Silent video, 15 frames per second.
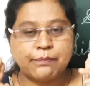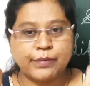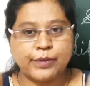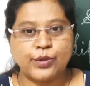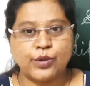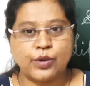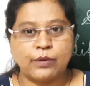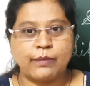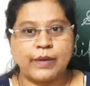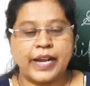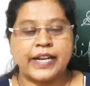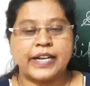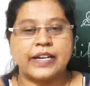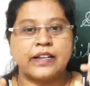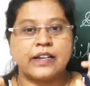keep in your
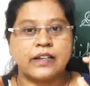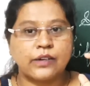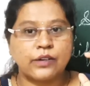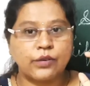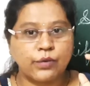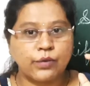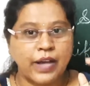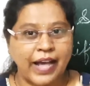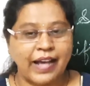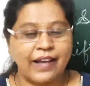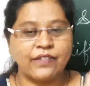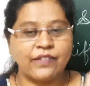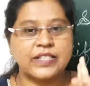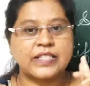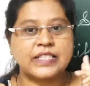mind to
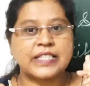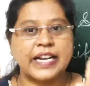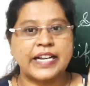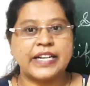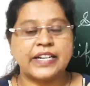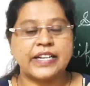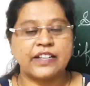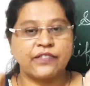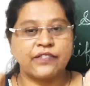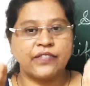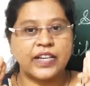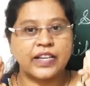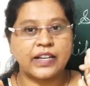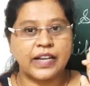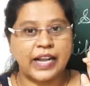have a
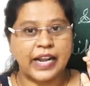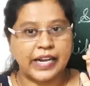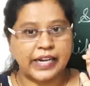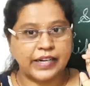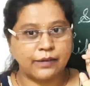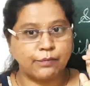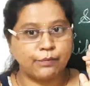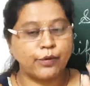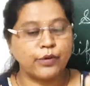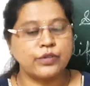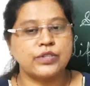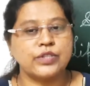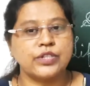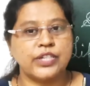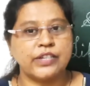scientific and a
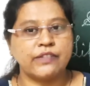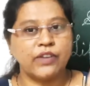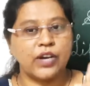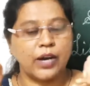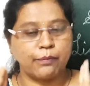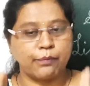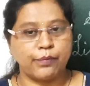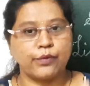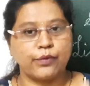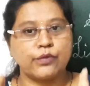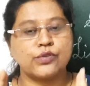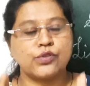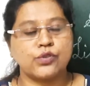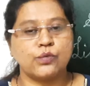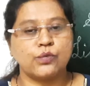positive
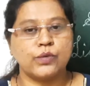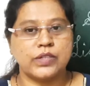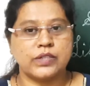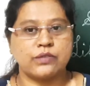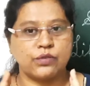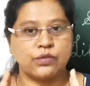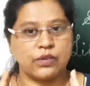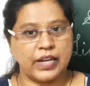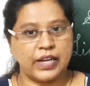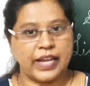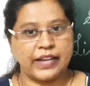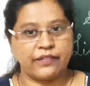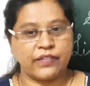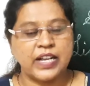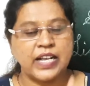approach towards your
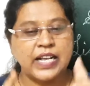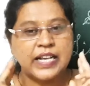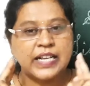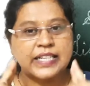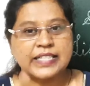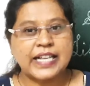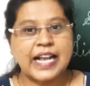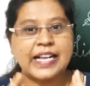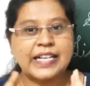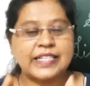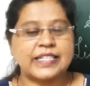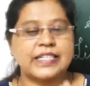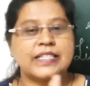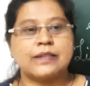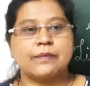life.
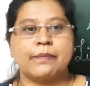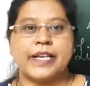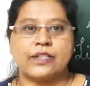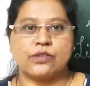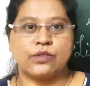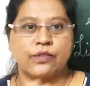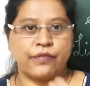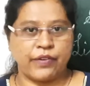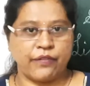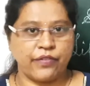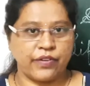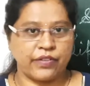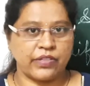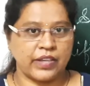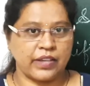Science is the base of
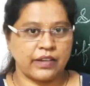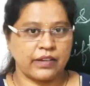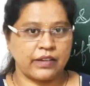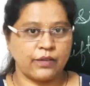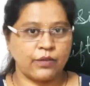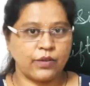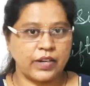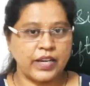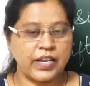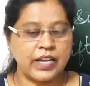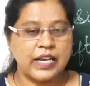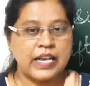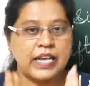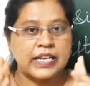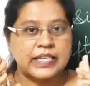everything,
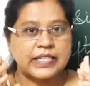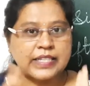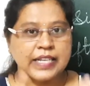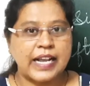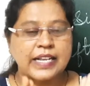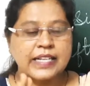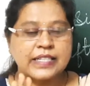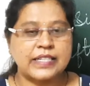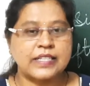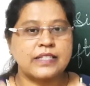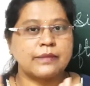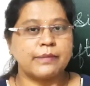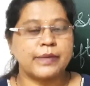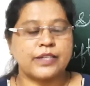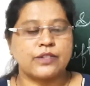okay? Science
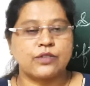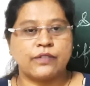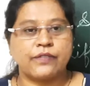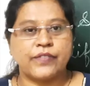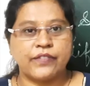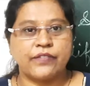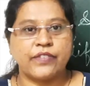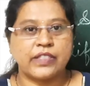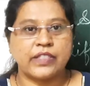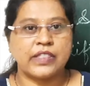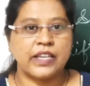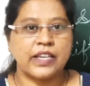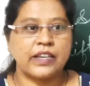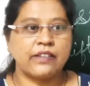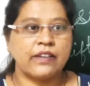is the base of
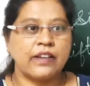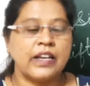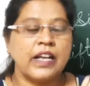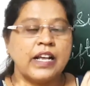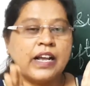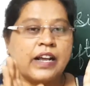everything.